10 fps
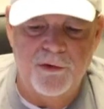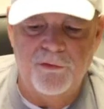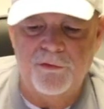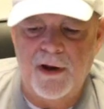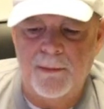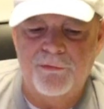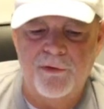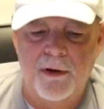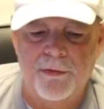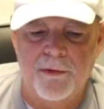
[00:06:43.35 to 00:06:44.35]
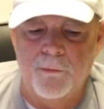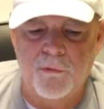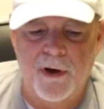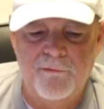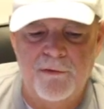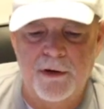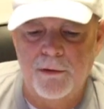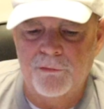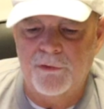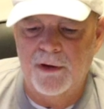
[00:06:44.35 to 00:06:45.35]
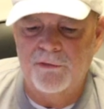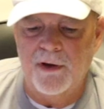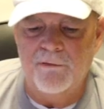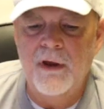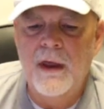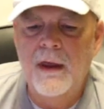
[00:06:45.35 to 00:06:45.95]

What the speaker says: Did you stop selling them? Great video, stay safe.